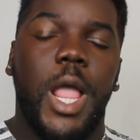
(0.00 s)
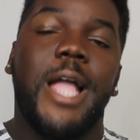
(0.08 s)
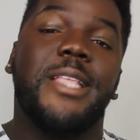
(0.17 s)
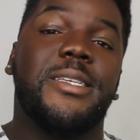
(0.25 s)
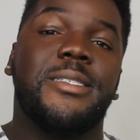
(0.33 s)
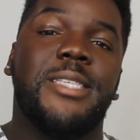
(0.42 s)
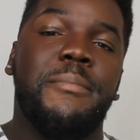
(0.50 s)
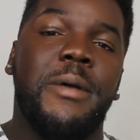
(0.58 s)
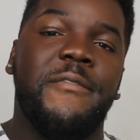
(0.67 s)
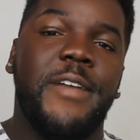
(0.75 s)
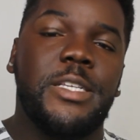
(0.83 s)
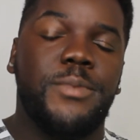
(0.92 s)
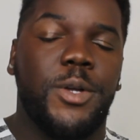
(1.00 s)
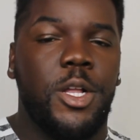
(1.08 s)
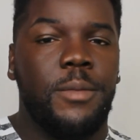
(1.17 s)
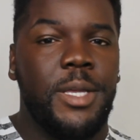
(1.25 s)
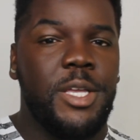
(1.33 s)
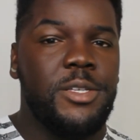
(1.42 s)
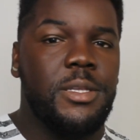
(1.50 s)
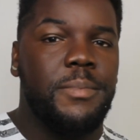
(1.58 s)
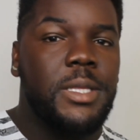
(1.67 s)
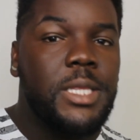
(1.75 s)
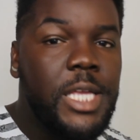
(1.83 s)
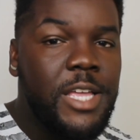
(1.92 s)
And to set my face, we're going to be using the
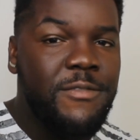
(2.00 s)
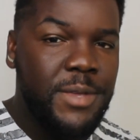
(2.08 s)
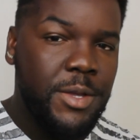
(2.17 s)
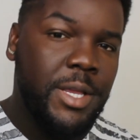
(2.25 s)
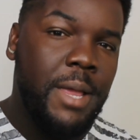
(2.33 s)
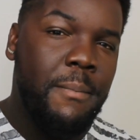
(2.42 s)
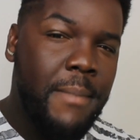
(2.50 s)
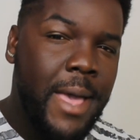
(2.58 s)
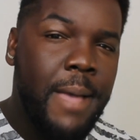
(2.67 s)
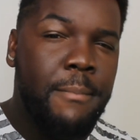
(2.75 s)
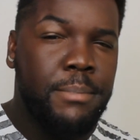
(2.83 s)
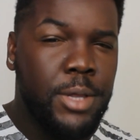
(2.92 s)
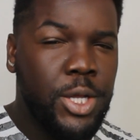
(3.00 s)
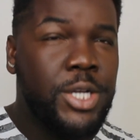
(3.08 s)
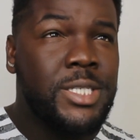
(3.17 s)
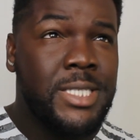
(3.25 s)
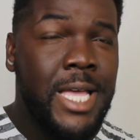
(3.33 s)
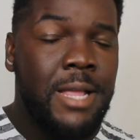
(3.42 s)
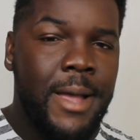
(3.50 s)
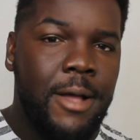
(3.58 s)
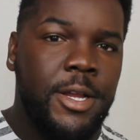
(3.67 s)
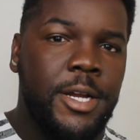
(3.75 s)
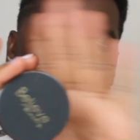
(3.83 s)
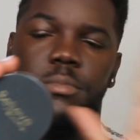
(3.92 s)
Believe Beauty Matte Blur Set
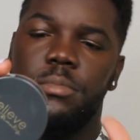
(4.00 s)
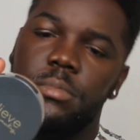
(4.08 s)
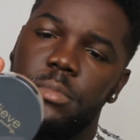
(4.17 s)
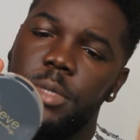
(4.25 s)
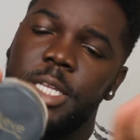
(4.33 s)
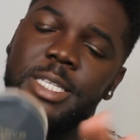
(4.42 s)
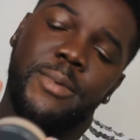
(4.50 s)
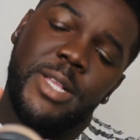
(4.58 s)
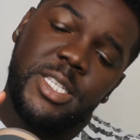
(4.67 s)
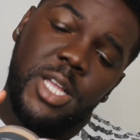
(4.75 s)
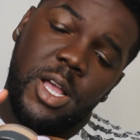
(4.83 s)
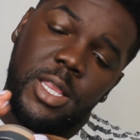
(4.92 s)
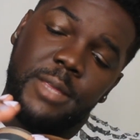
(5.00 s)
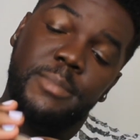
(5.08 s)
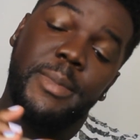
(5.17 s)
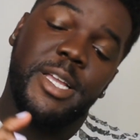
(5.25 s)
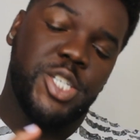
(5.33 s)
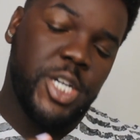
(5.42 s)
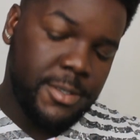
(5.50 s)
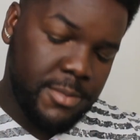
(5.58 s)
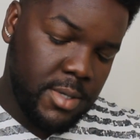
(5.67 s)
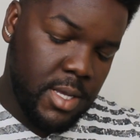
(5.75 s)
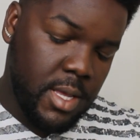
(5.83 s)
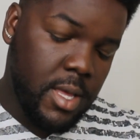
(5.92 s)
Powder. Is that what it's called? Let me make sure.
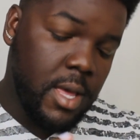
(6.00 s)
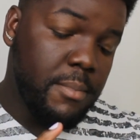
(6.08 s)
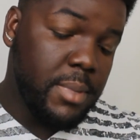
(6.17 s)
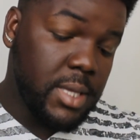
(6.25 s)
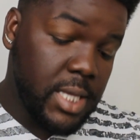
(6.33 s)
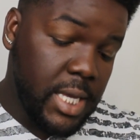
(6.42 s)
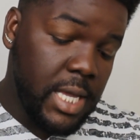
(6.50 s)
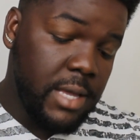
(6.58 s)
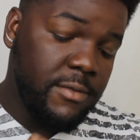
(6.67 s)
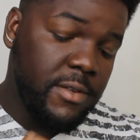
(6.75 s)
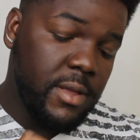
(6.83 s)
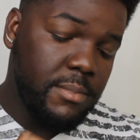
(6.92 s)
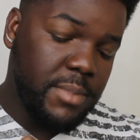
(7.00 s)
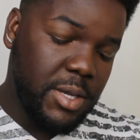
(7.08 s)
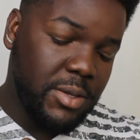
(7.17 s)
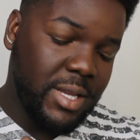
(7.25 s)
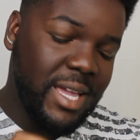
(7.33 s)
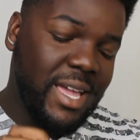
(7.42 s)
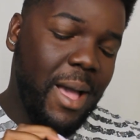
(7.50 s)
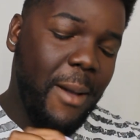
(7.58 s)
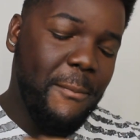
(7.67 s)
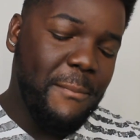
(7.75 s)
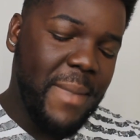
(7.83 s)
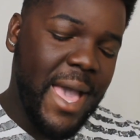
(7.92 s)
Believe Beauty
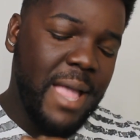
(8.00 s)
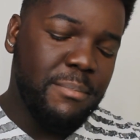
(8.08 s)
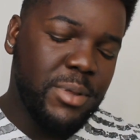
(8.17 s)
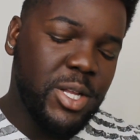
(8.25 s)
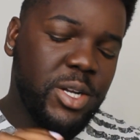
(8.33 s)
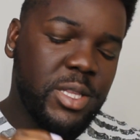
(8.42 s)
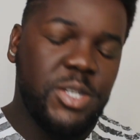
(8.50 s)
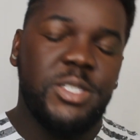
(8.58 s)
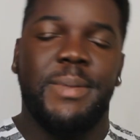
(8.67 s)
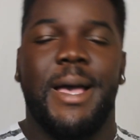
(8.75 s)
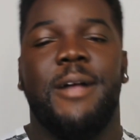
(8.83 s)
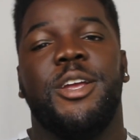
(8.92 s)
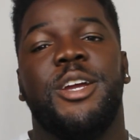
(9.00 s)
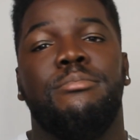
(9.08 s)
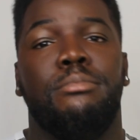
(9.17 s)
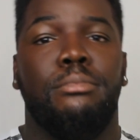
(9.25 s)
Matte Blur Loose Powder.